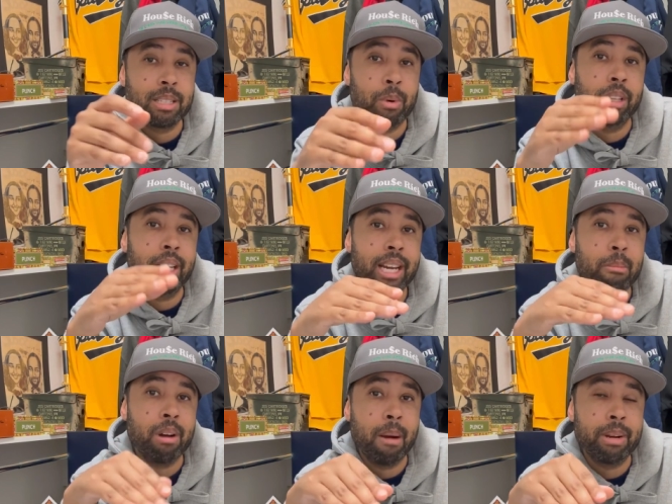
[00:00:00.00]
So when you're looking at
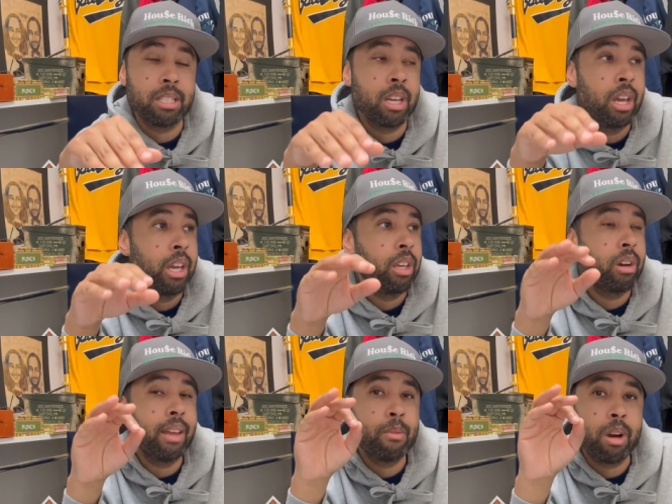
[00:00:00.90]
properties, you
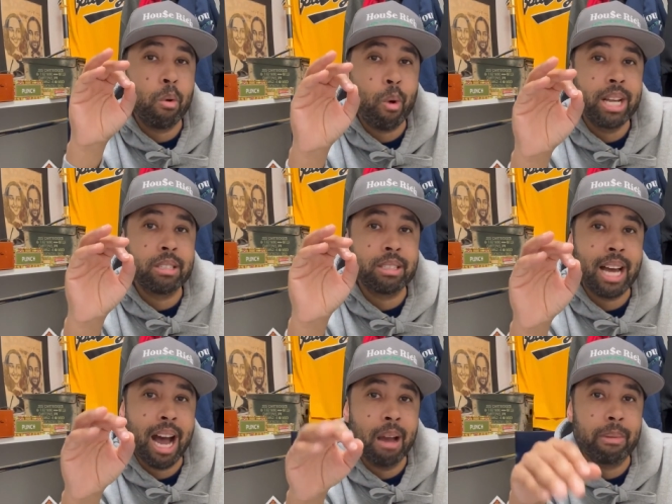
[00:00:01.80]
don't even want to waste your
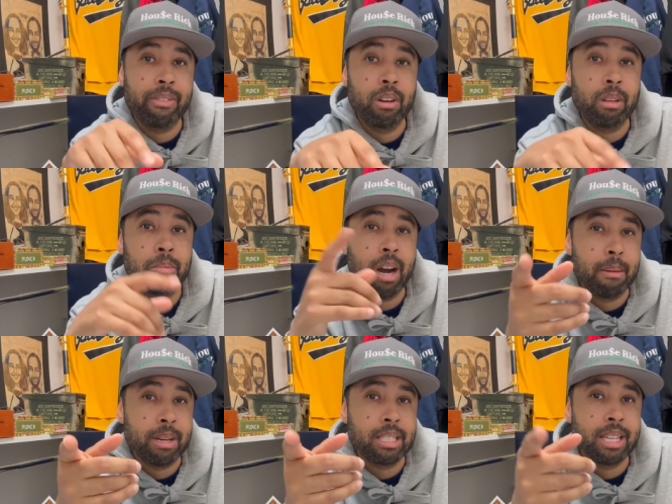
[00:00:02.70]
time if you know the
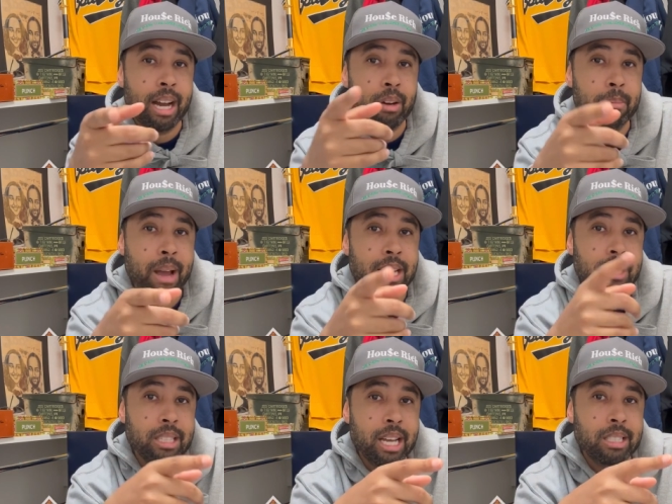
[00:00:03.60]
property is not going to pass the
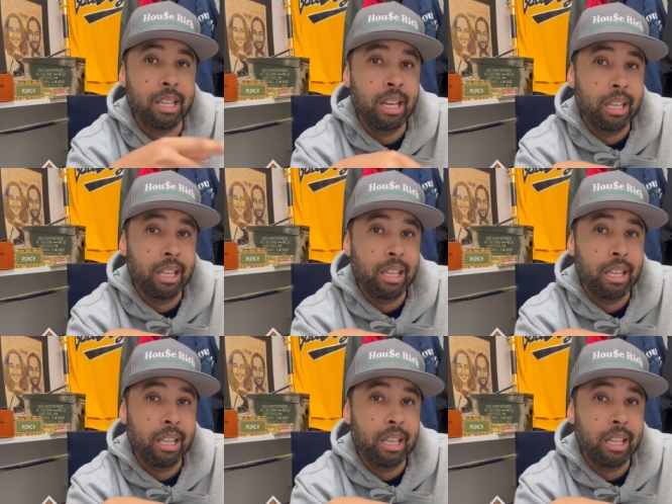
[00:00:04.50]
test.